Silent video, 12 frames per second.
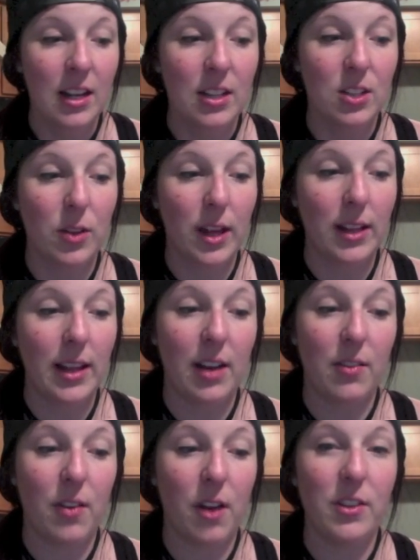So that lack
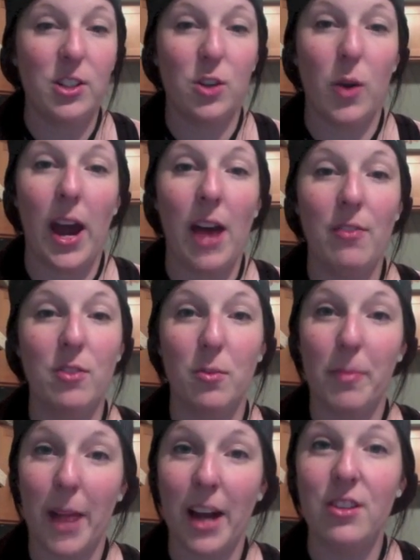of confidence, you have to
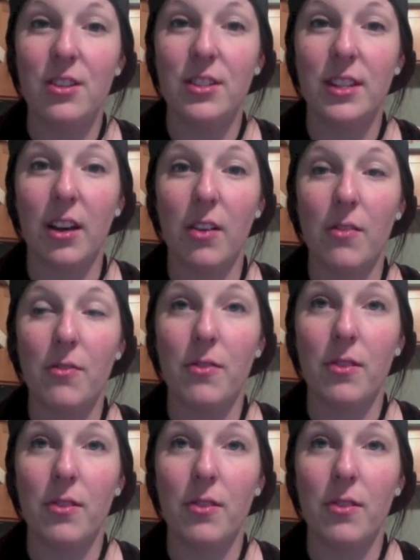remind yourself,